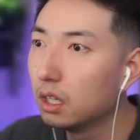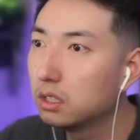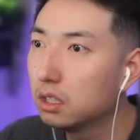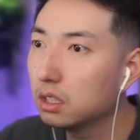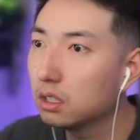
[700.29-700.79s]

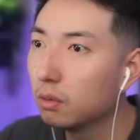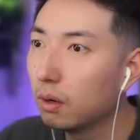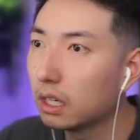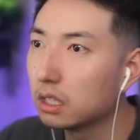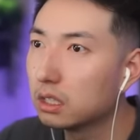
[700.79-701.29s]
Is he
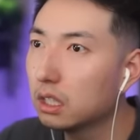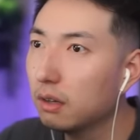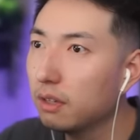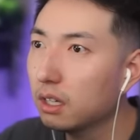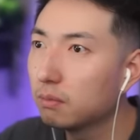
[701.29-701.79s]

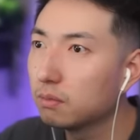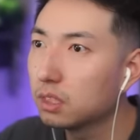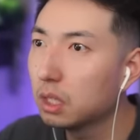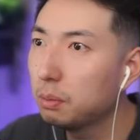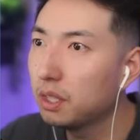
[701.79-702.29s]
giving him
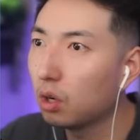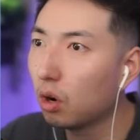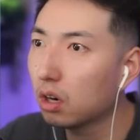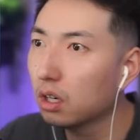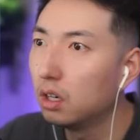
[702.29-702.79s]
CPR?